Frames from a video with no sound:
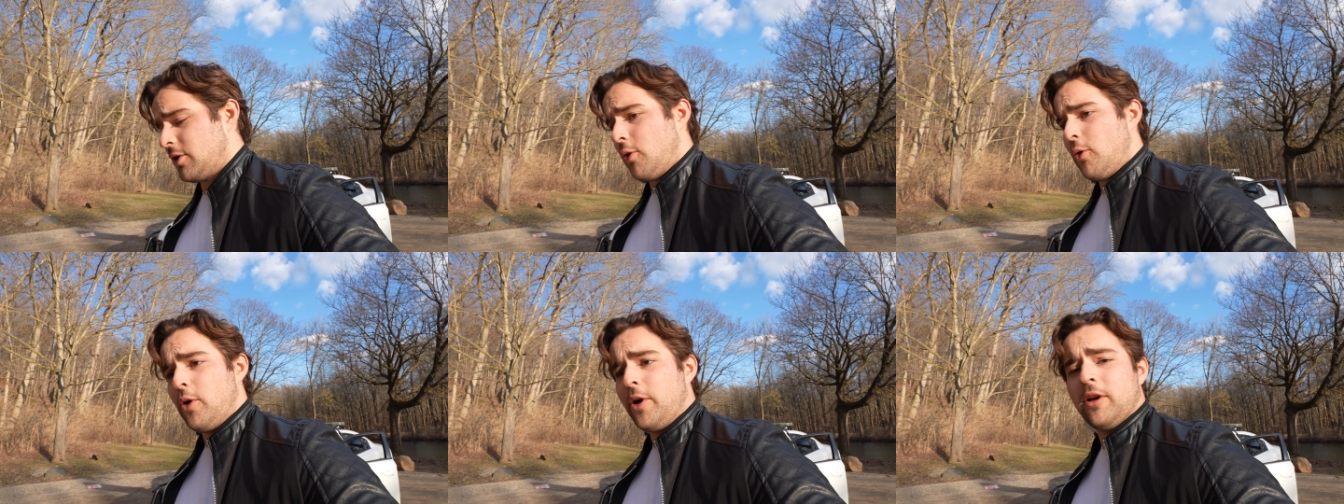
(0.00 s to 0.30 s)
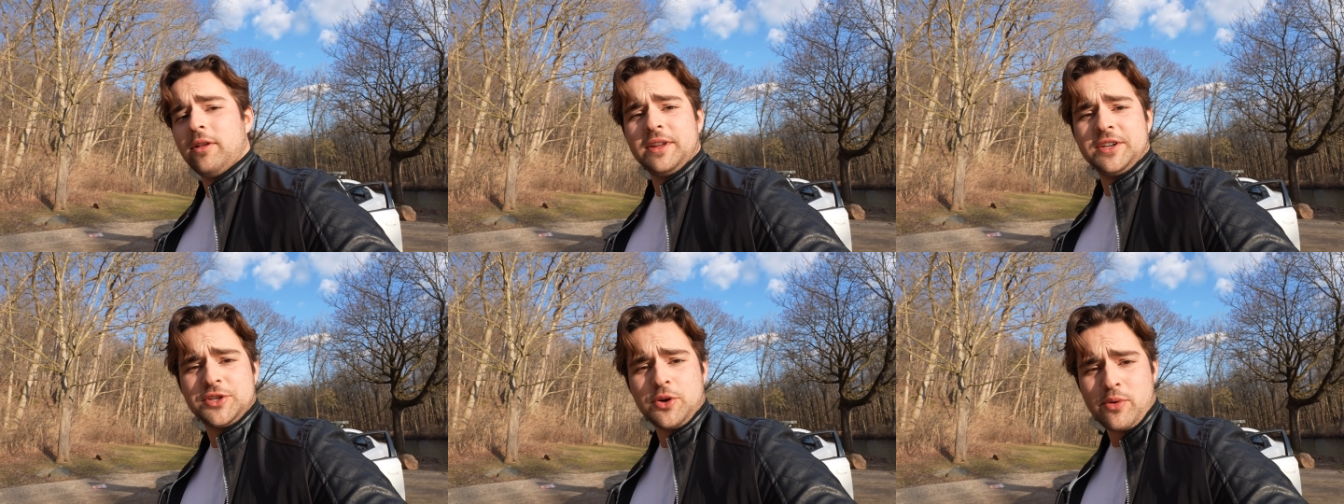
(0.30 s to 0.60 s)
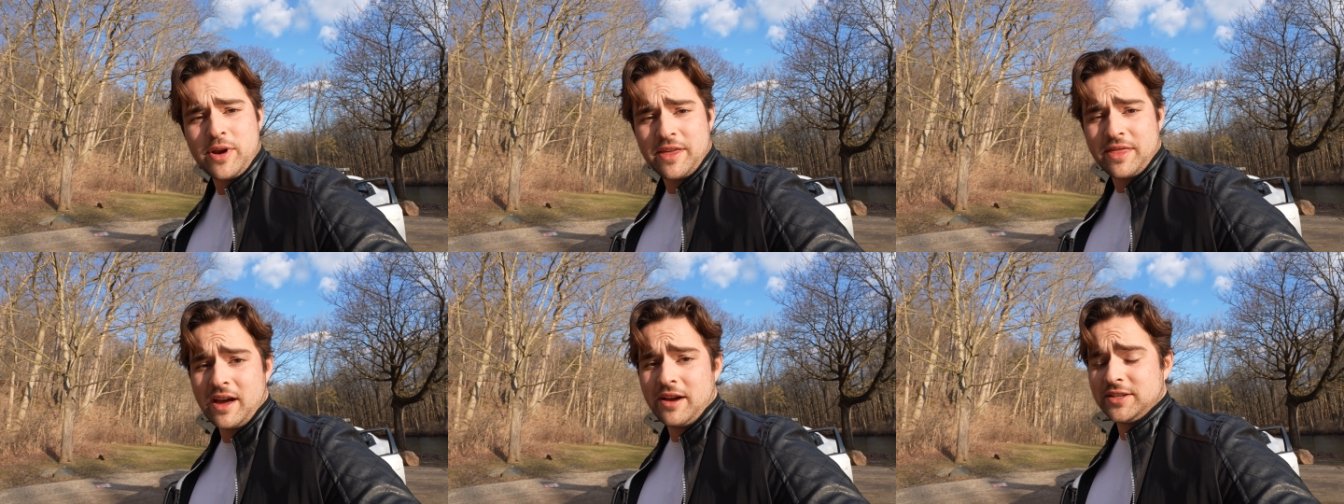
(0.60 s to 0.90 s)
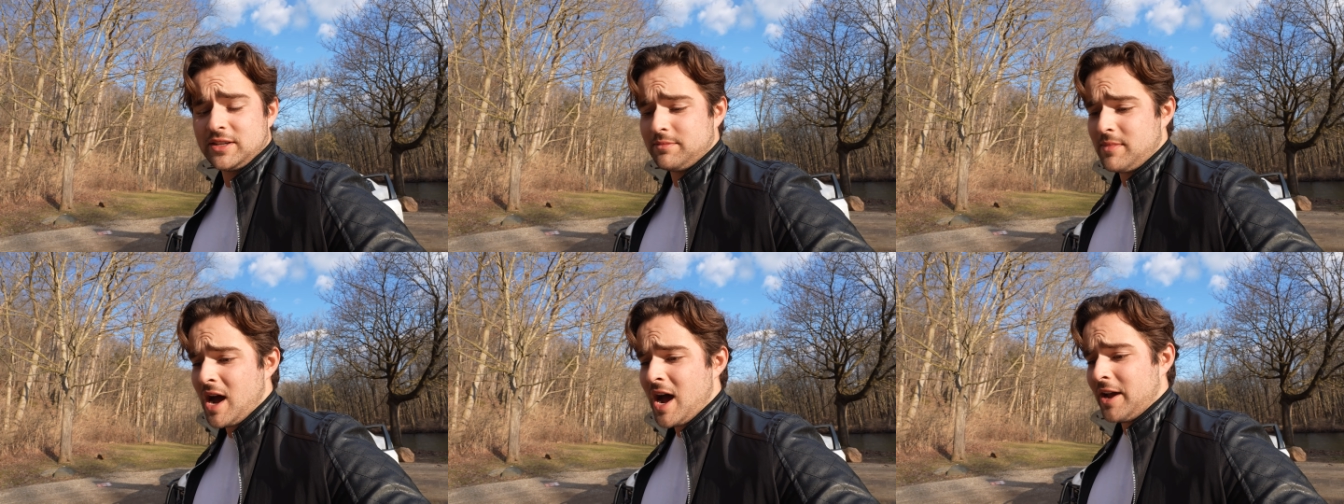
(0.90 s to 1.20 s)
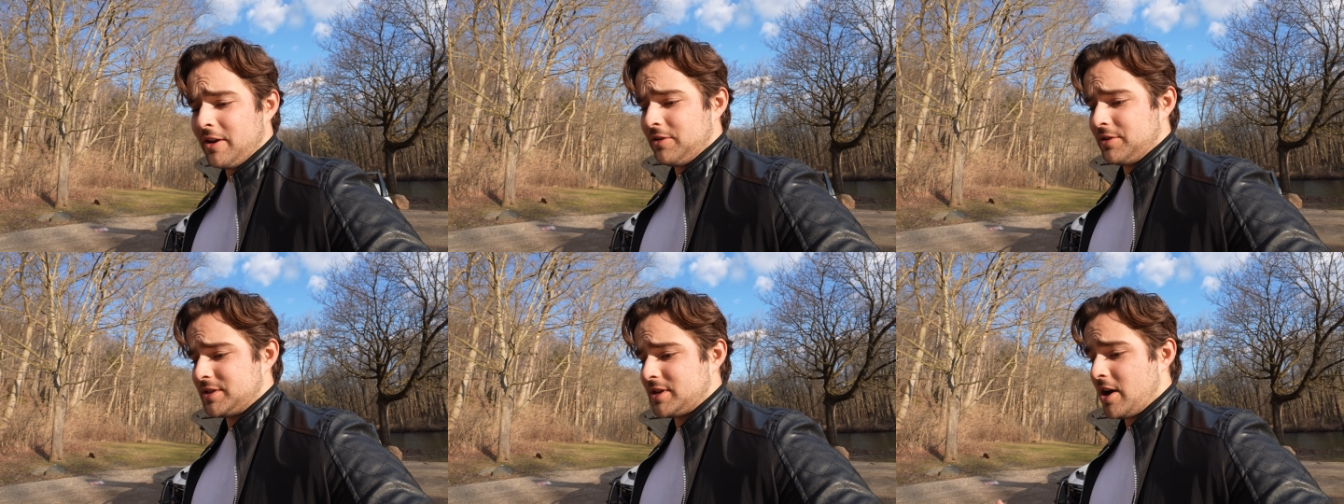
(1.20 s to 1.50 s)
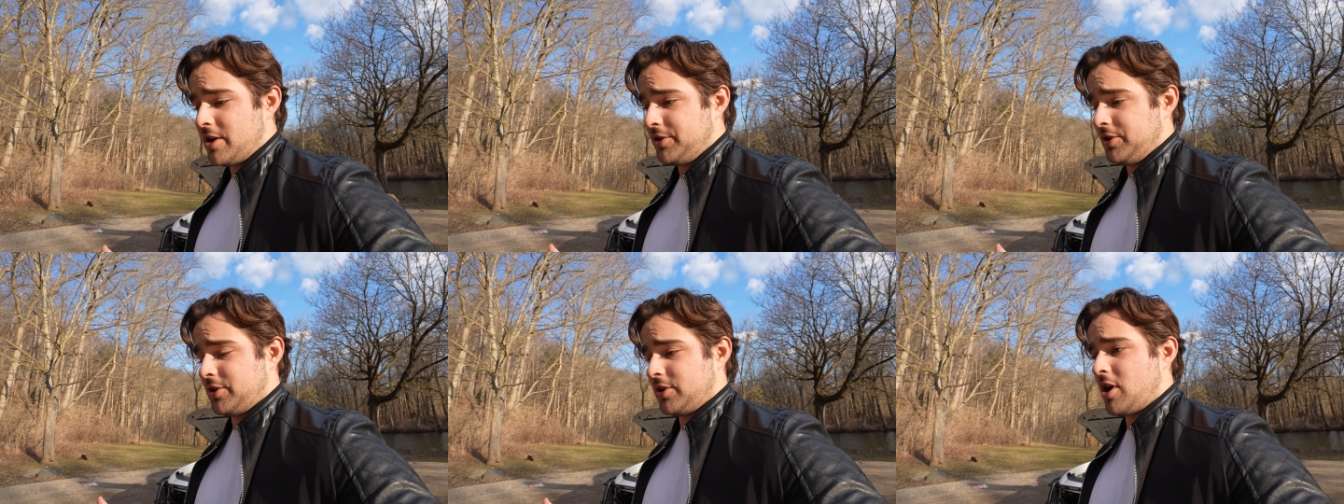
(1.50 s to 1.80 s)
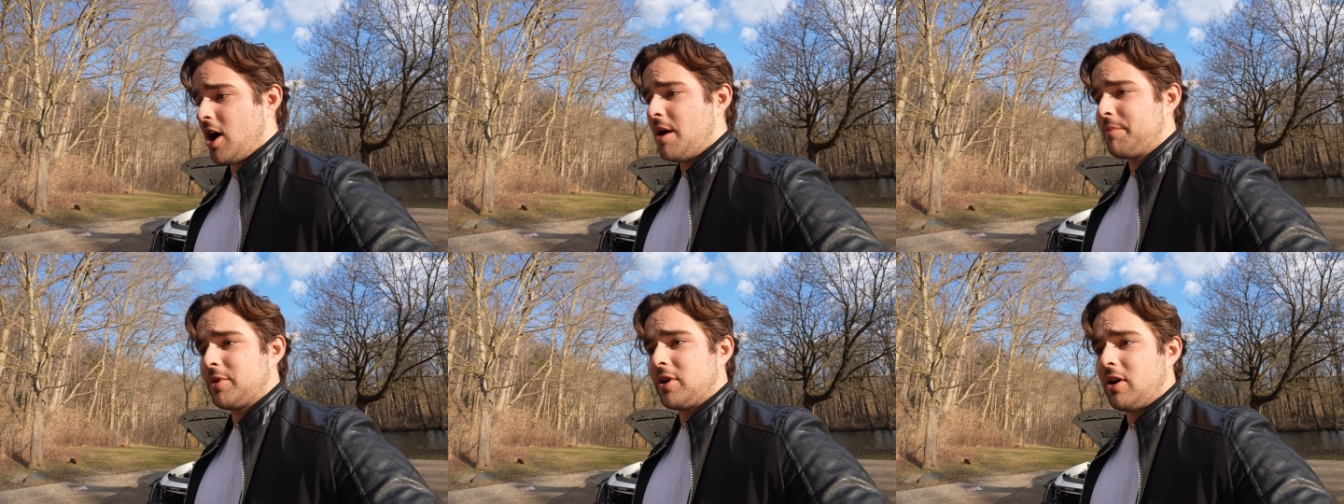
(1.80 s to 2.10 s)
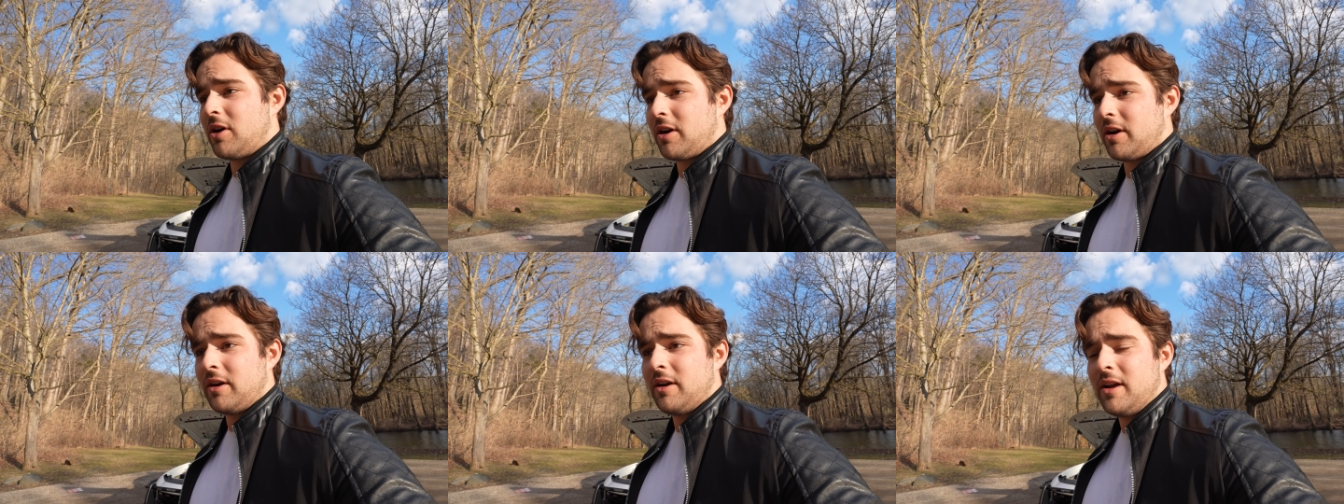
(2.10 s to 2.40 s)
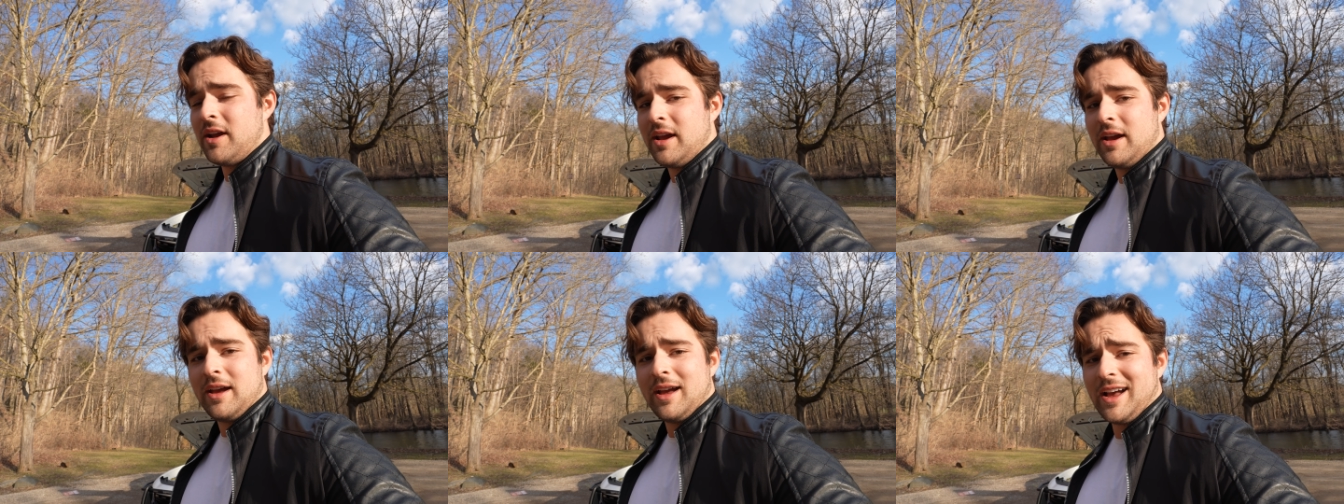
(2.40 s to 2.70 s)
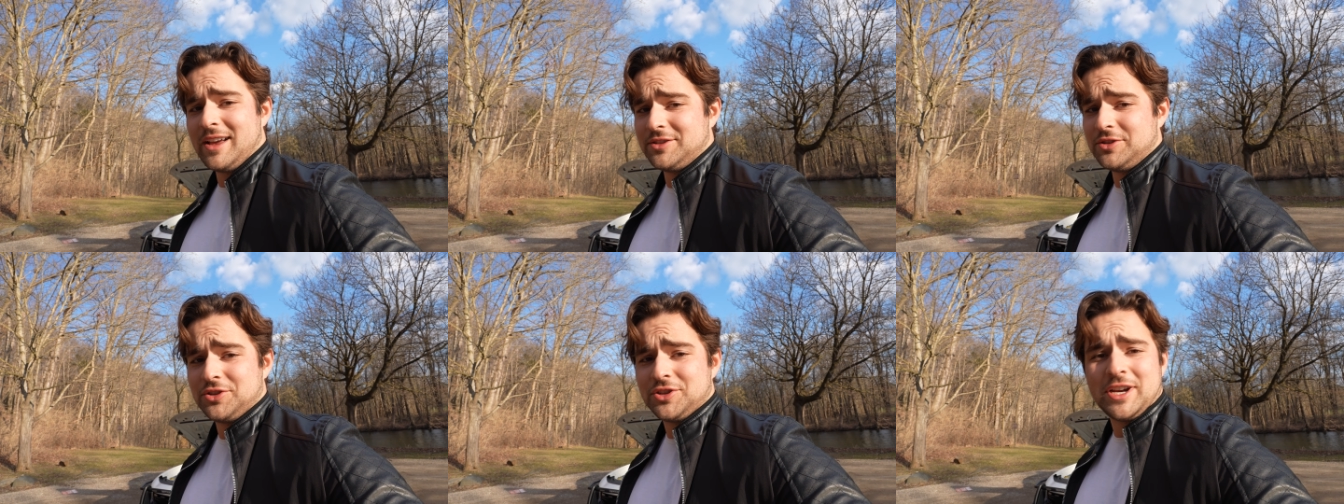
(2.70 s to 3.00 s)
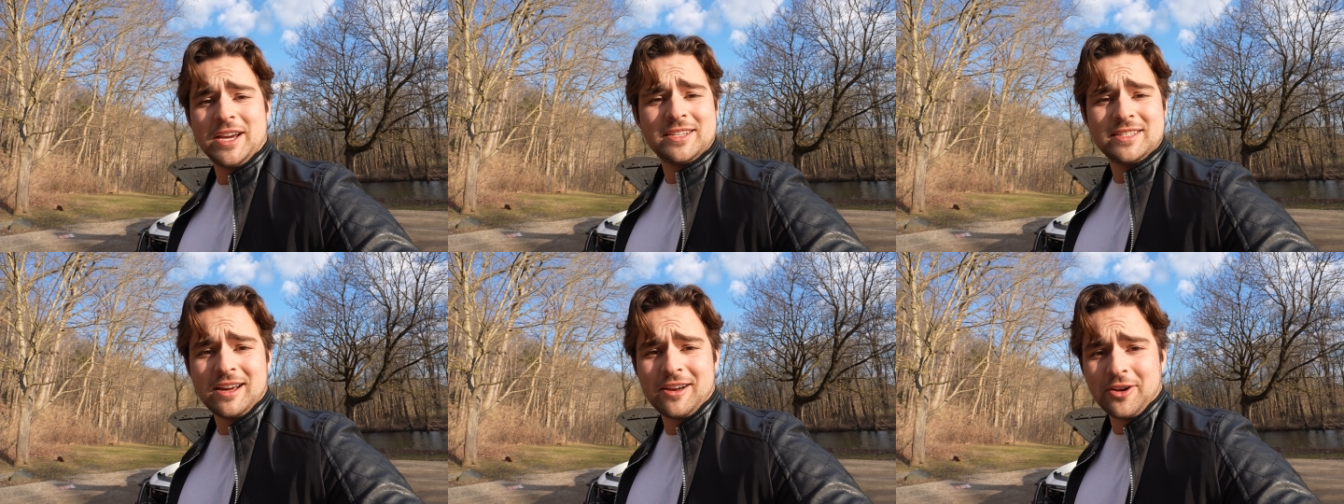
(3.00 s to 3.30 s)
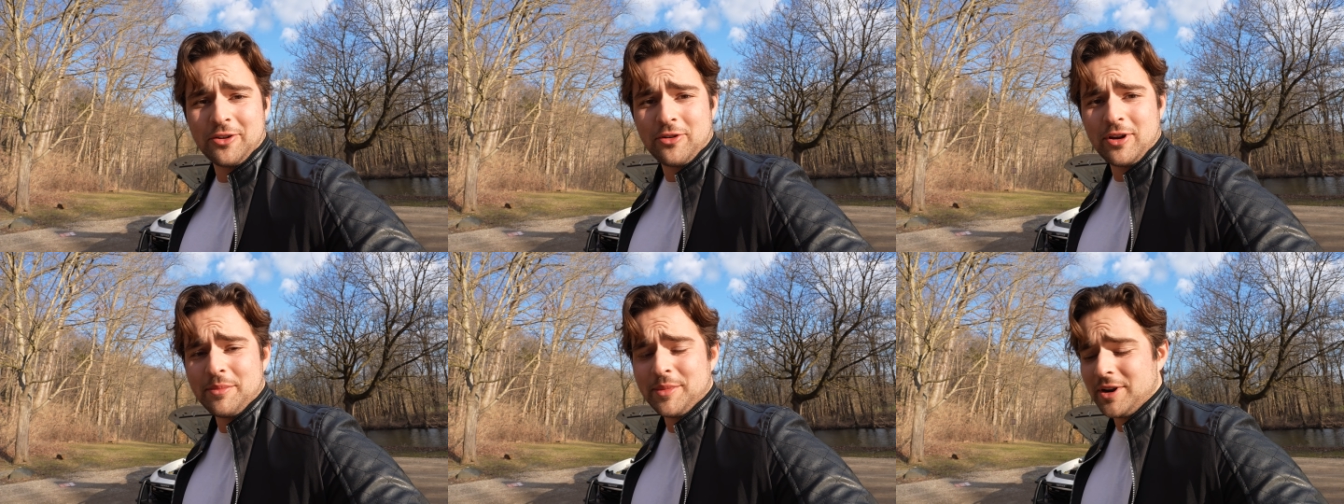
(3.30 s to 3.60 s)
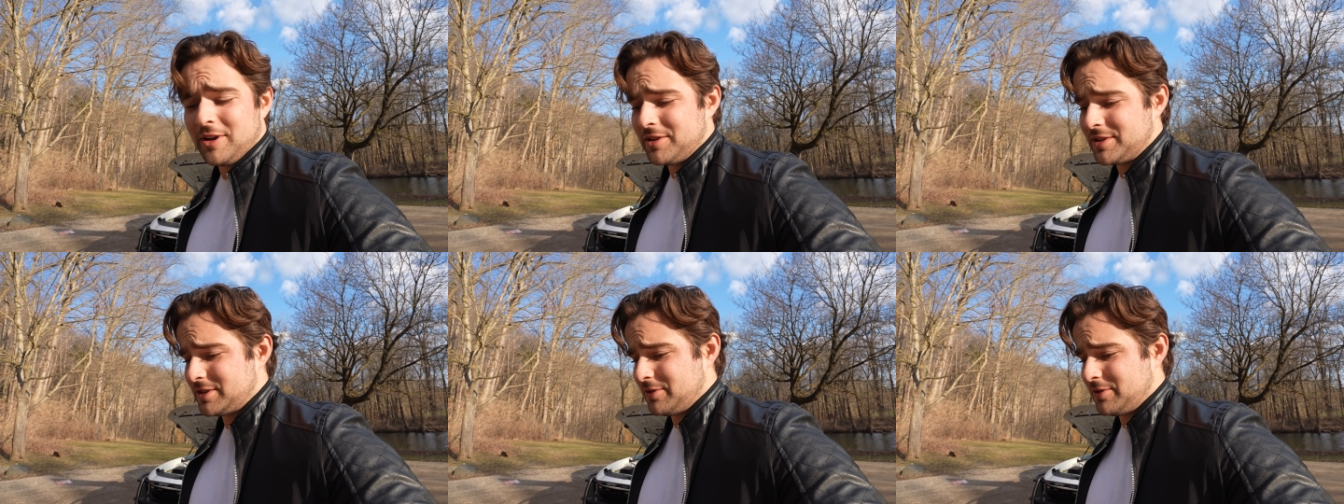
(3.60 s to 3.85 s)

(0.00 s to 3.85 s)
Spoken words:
oil in 20,000 miles on your cop car as you chase down a criminal.